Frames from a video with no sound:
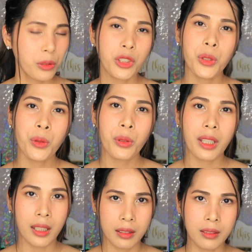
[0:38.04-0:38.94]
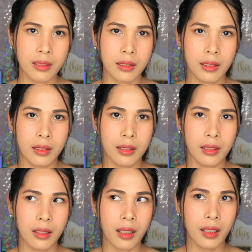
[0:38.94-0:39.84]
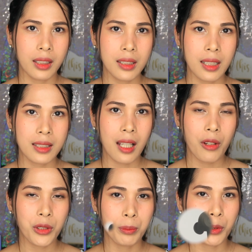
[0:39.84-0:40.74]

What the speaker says: Sudio ETT. I think that's how you